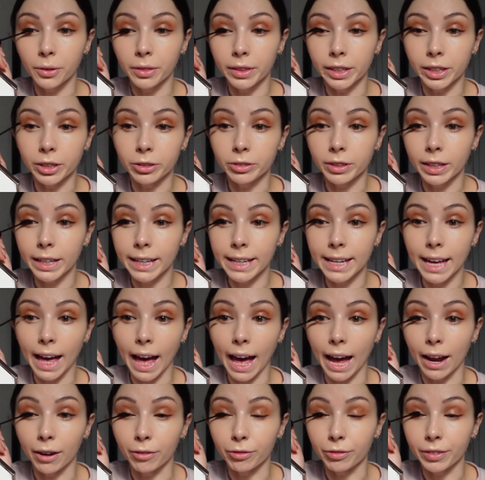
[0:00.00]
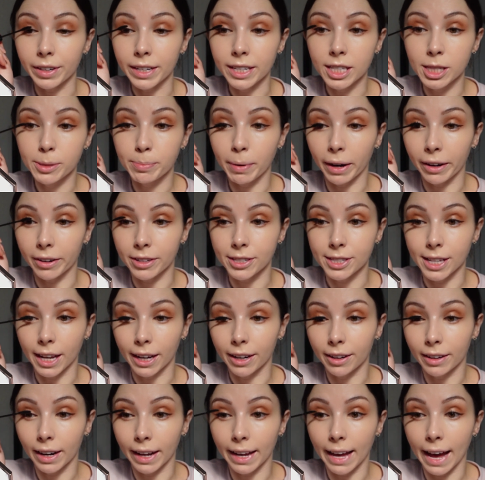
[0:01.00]
literally every spare
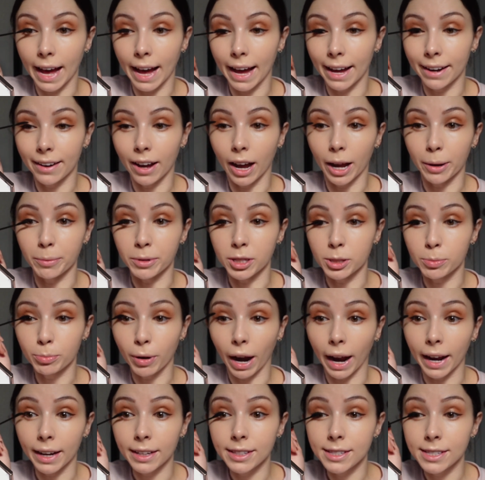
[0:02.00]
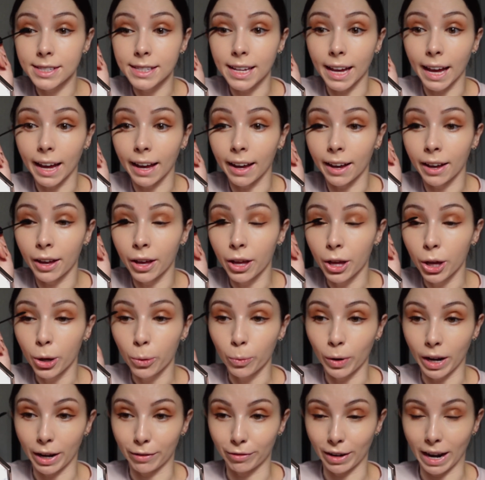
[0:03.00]
second I had, I was practicing.
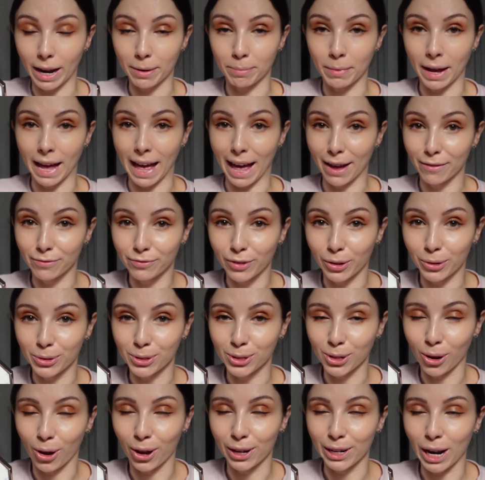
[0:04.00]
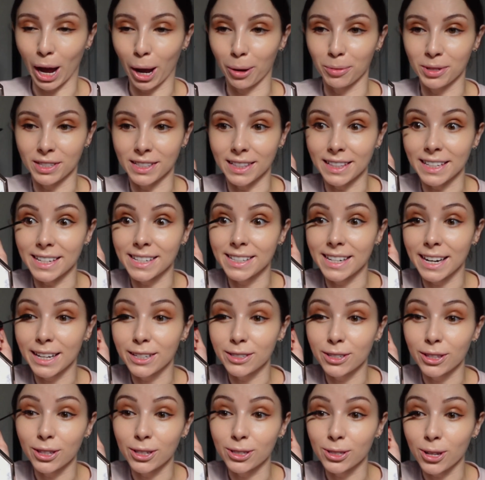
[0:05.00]
Whenever I had my headphones on, I was listening
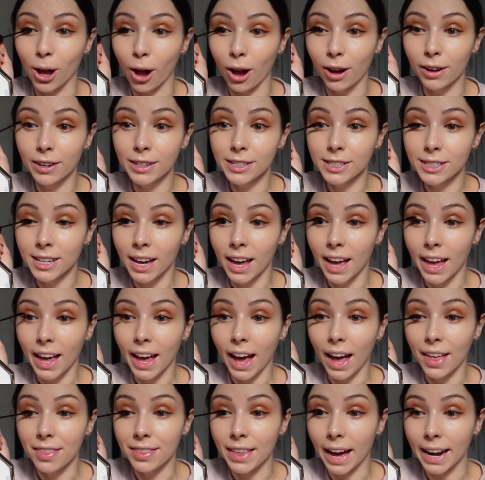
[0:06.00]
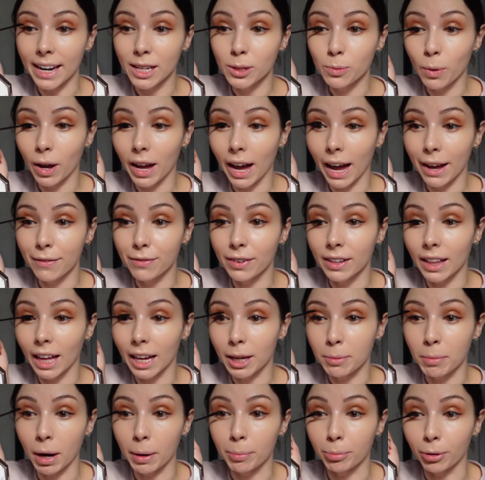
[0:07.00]
to the songs. And that is why I feel
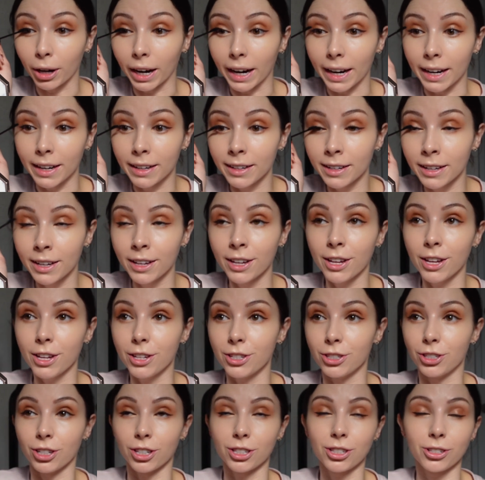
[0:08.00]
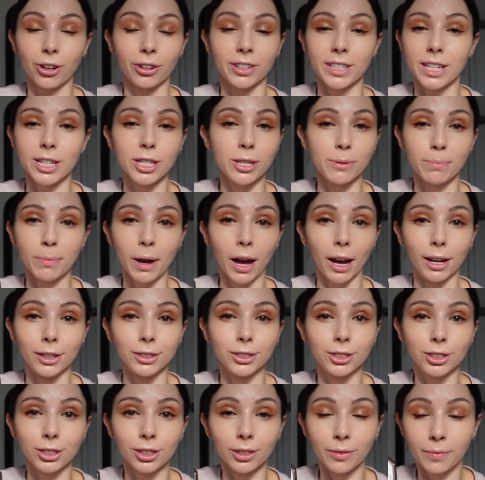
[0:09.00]
like my brain just turned into
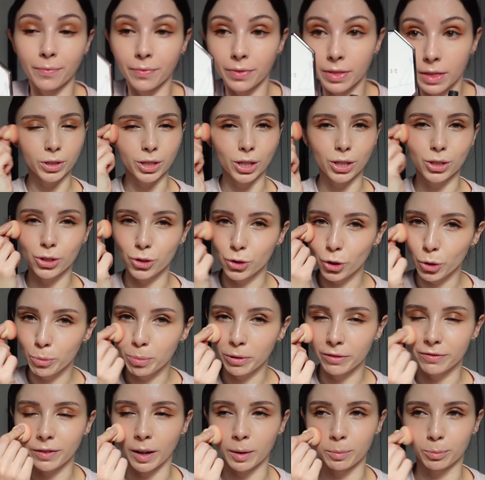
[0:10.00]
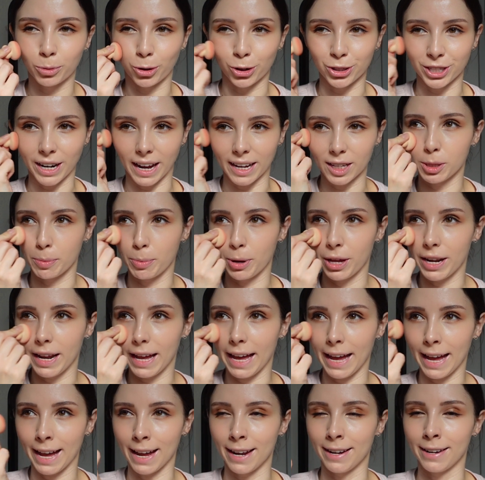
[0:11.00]
mush. So it was a super fun project. To put
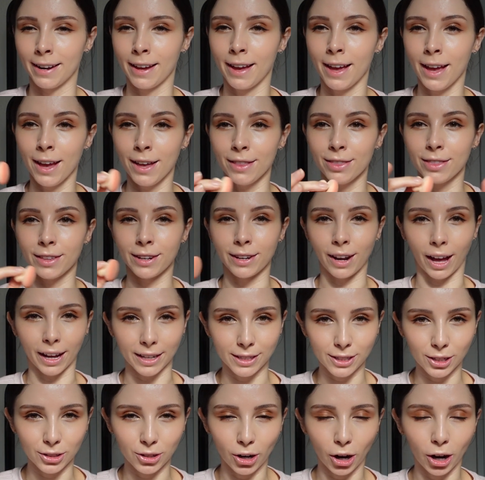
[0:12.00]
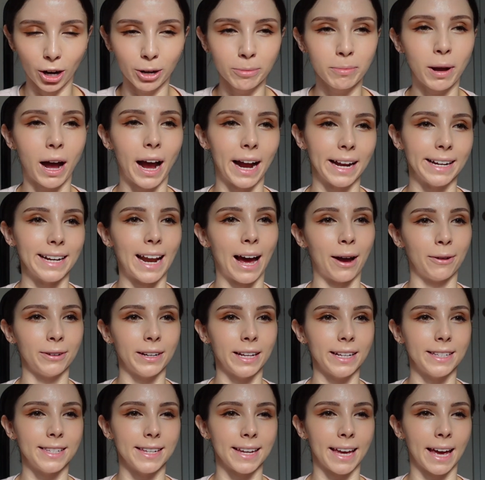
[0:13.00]
it in the nicer term, I now
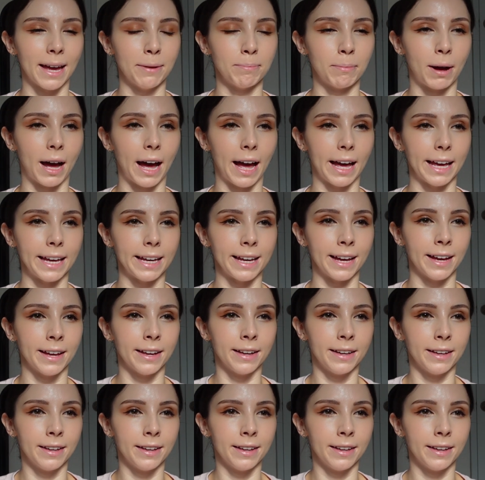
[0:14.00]
need to get my